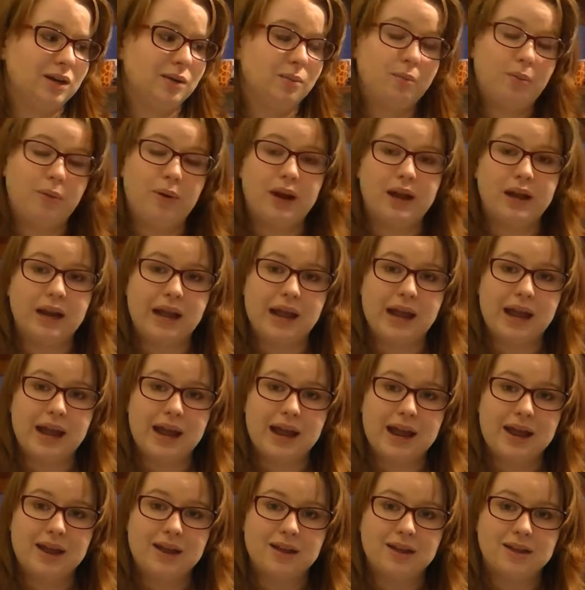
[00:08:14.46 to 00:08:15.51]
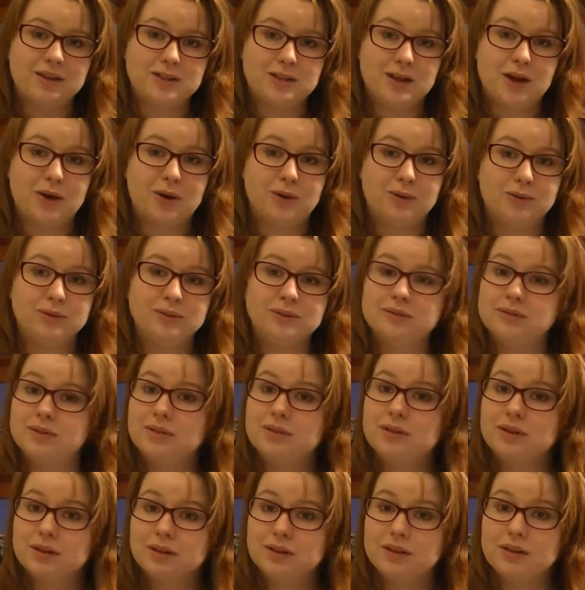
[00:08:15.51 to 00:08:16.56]
But, so,
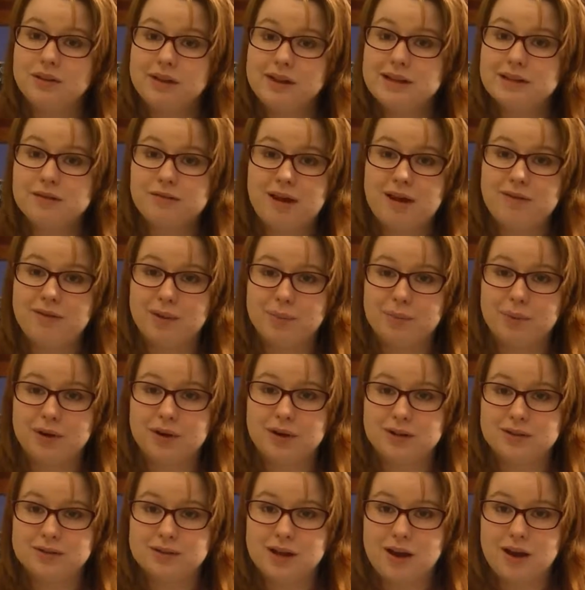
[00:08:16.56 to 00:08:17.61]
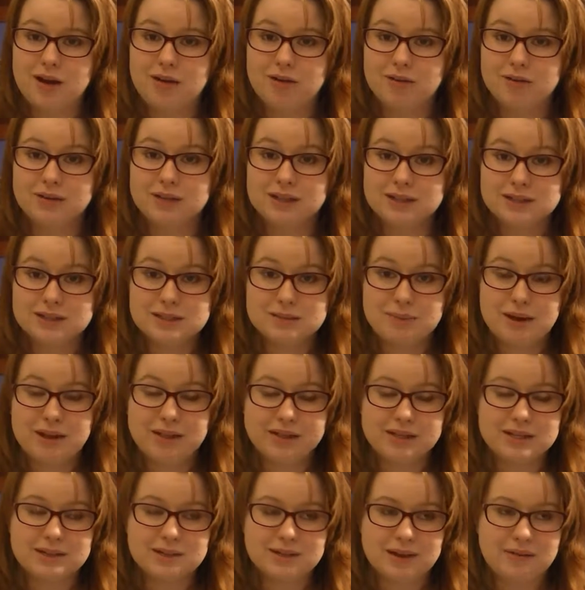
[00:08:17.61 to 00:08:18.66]
least favorite books go, this is my
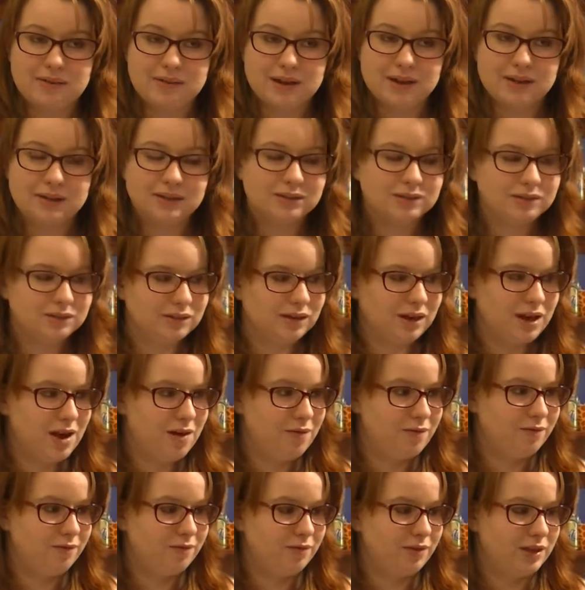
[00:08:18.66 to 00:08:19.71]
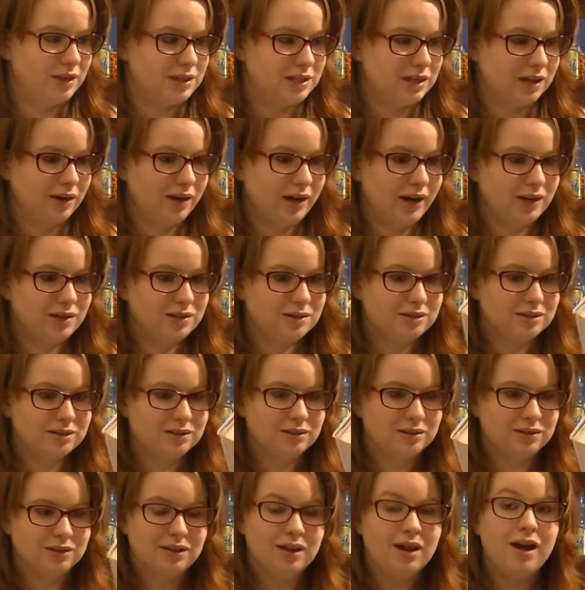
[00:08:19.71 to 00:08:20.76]
least favorite of the series.
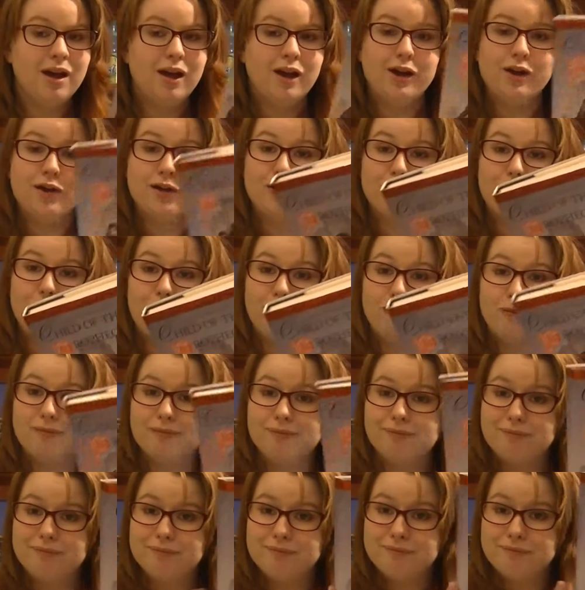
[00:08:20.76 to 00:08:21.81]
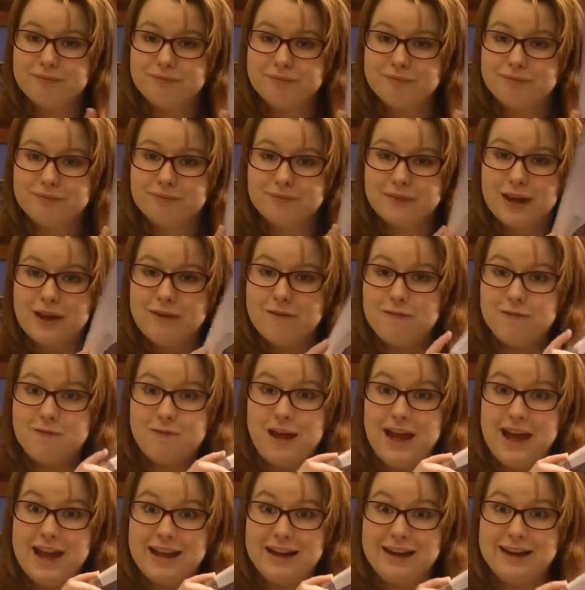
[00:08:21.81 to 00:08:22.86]
So,
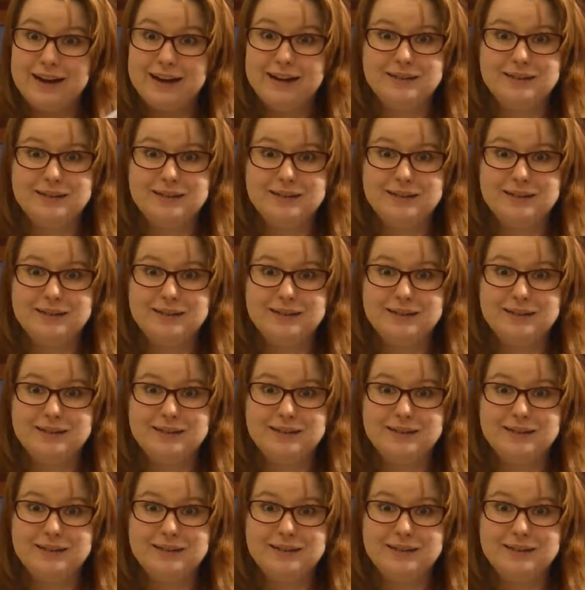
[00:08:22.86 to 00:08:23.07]
Fane.